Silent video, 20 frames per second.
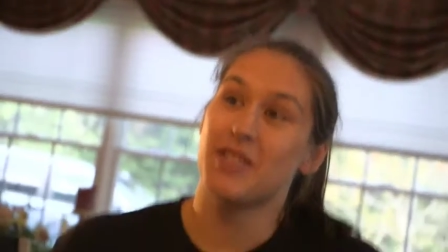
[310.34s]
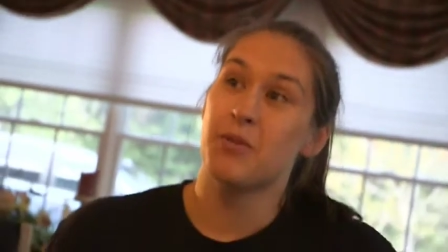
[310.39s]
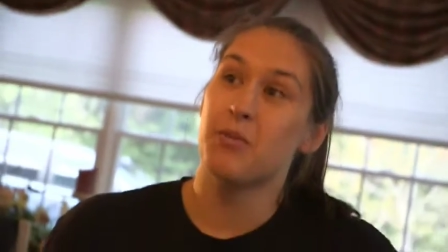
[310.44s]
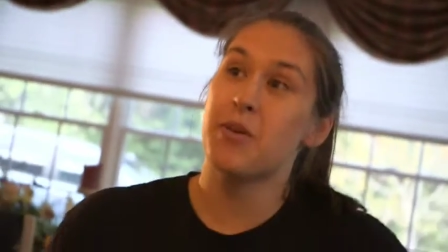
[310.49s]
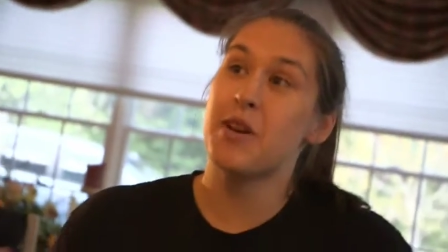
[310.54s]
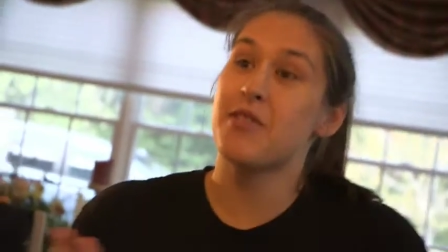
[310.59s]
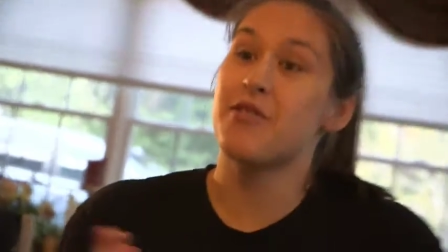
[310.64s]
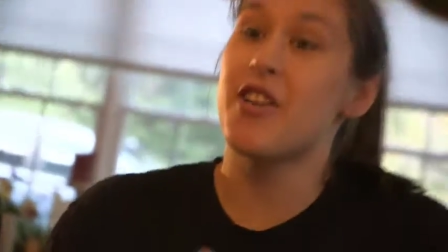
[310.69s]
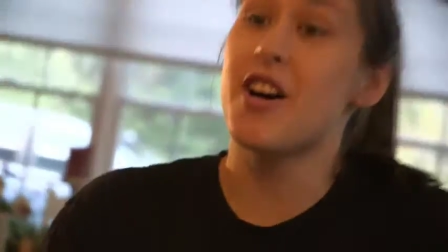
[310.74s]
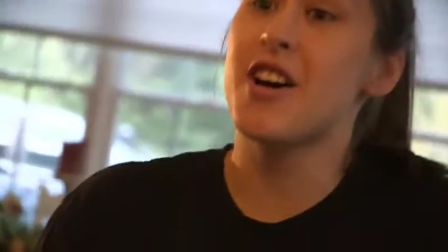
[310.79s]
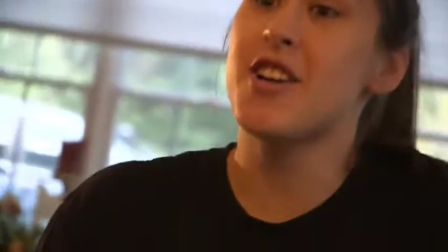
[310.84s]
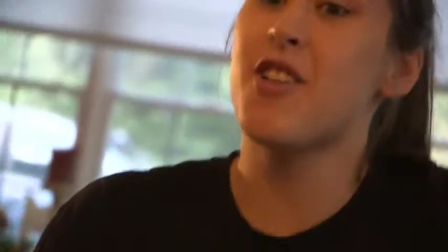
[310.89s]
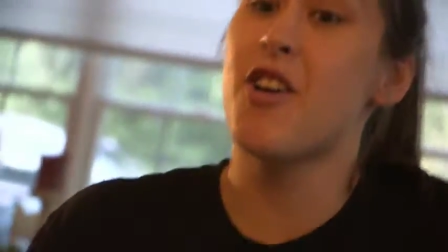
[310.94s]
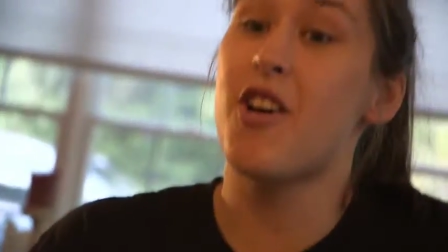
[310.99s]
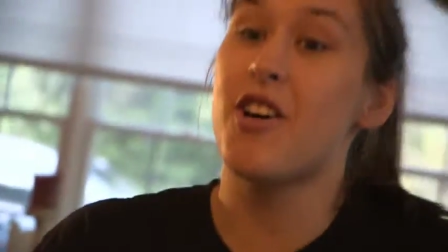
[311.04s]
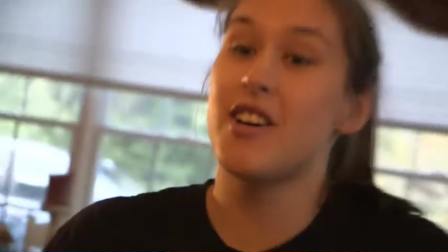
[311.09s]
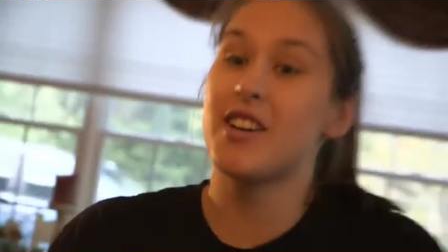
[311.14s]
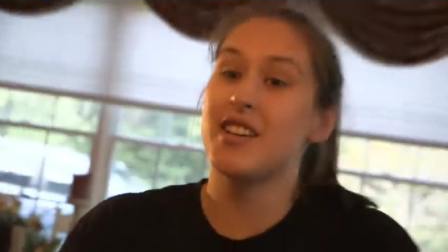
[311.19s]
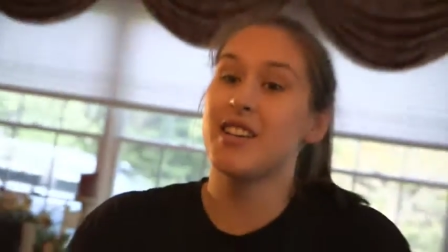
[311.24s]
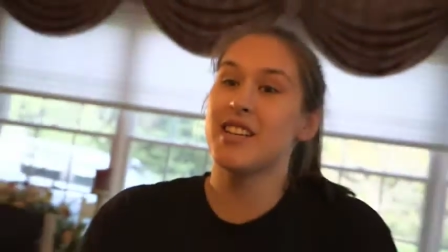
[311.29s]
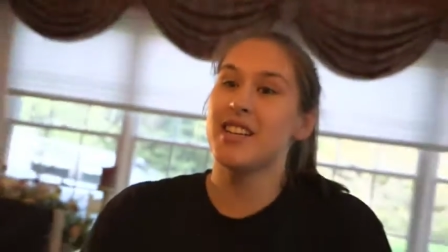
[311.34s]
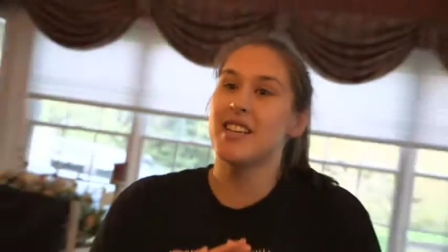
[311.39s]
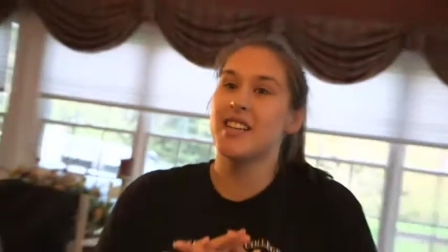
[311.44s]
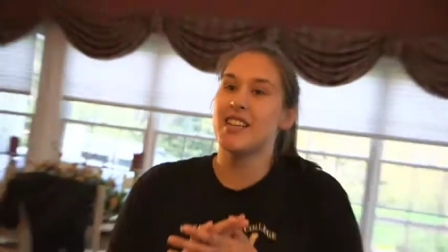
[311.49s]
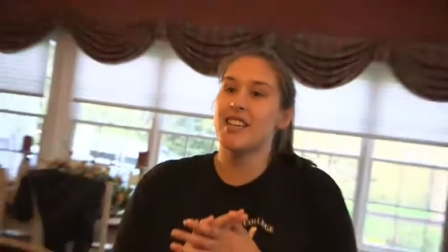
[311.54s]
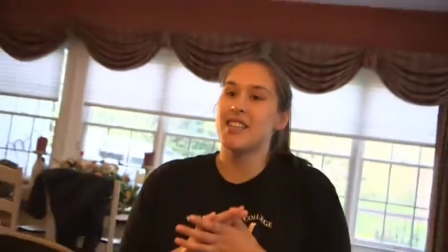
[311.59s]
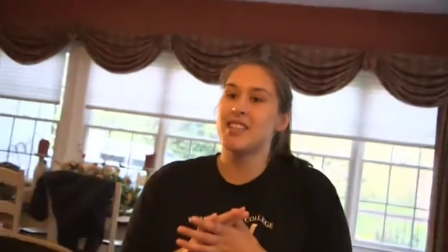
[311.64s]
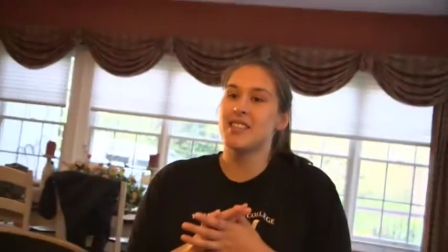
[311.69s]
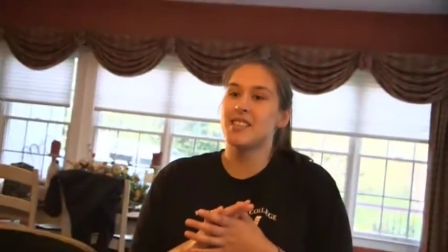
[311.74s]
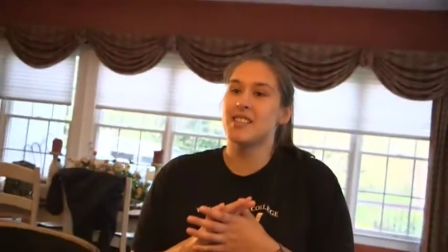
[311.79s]
We run on. It
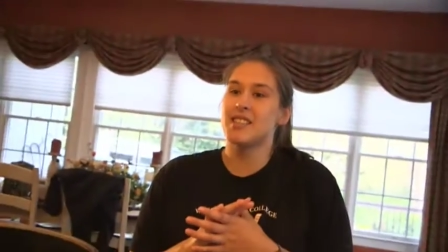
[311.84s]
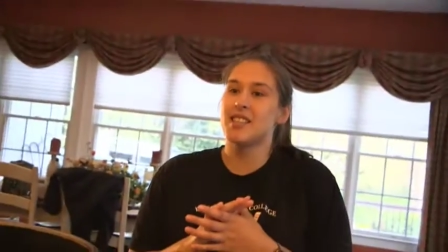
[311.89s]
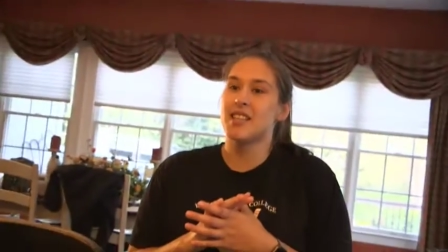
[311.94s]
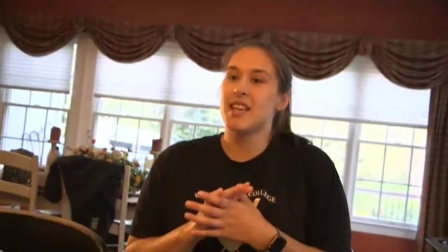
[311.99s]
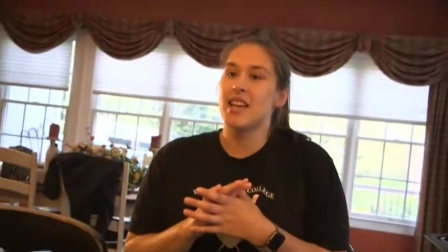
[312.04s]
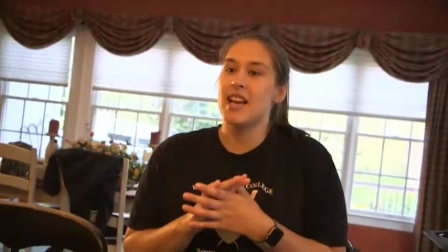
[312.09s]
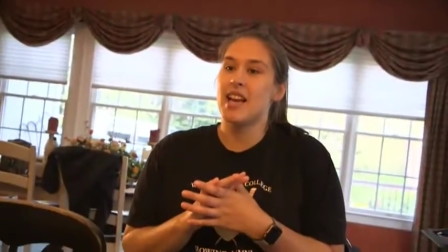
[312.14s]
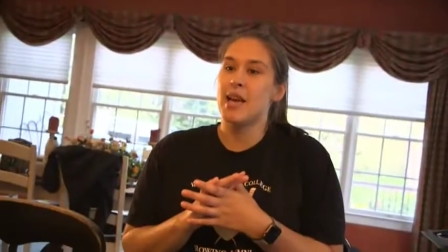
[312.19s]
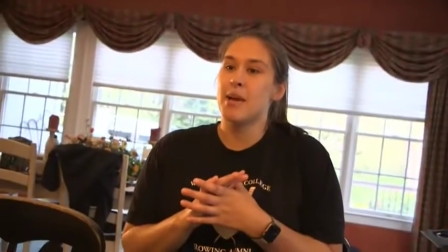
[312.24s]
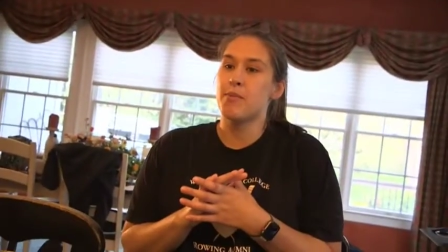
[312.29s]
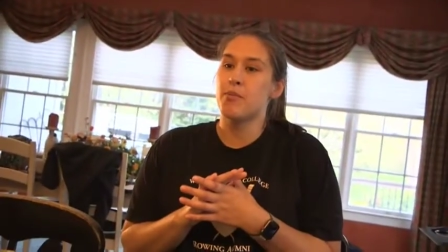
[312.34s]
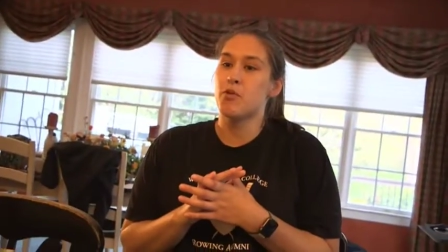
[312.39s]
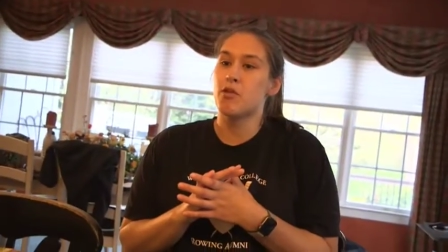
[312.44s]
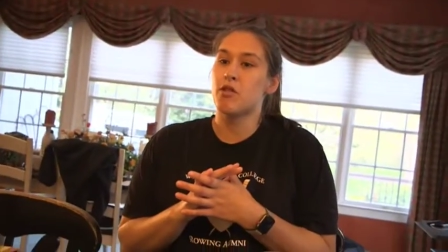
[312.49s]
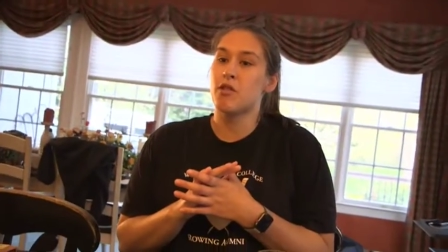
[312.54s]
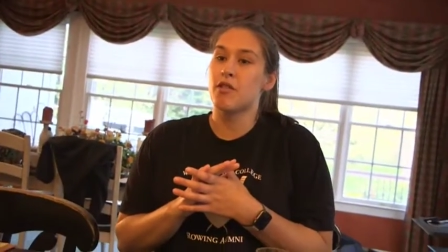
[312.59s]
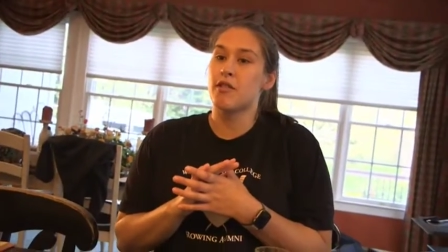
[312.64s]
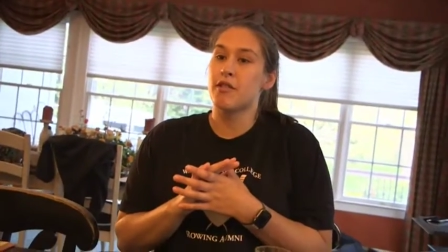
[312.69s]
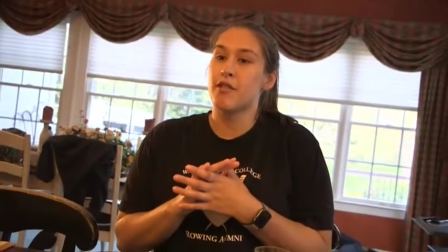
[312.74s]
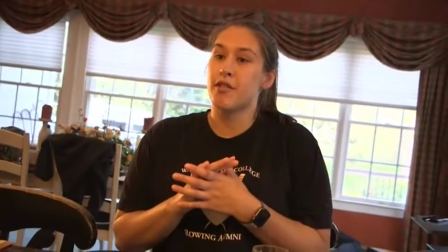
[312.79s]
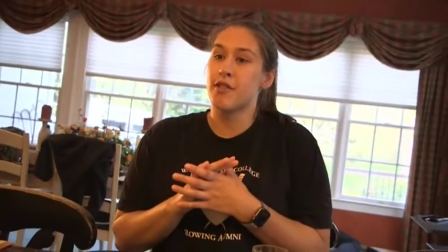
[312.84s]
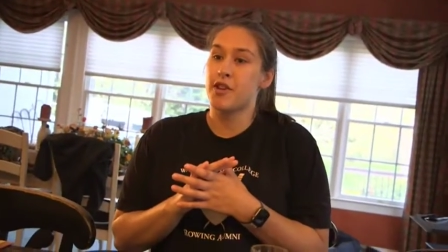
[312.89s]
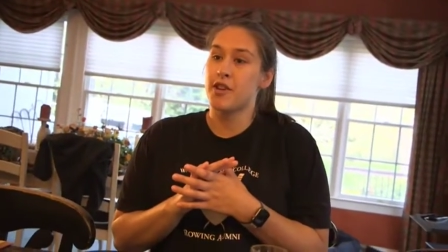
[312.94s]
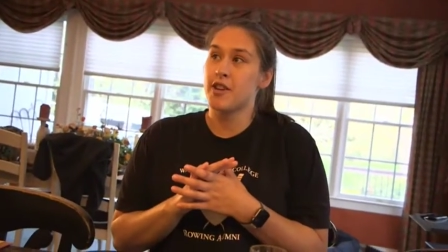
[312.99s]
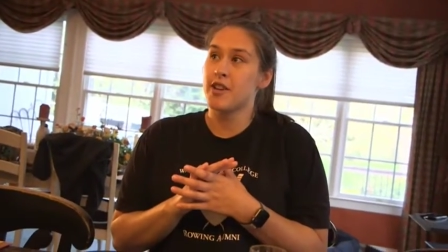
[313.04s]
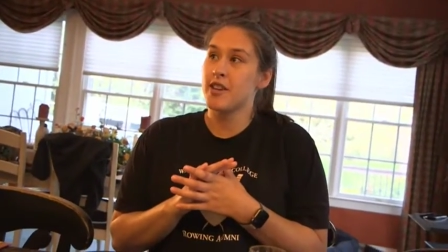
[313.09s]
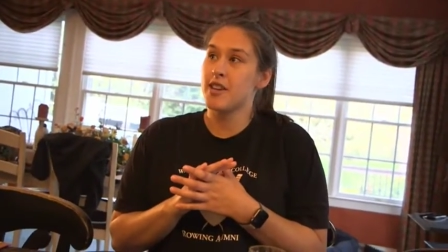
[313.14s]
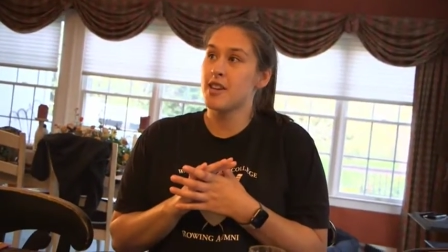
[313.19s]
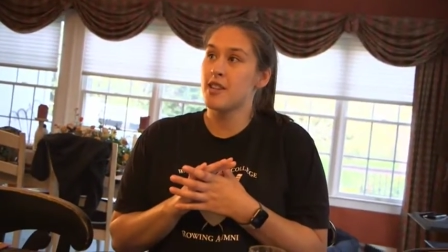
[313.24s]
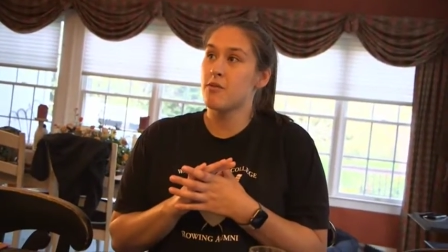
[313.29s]
is April
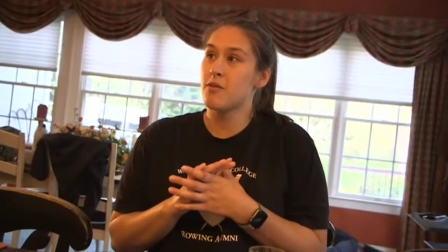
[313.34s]
30th.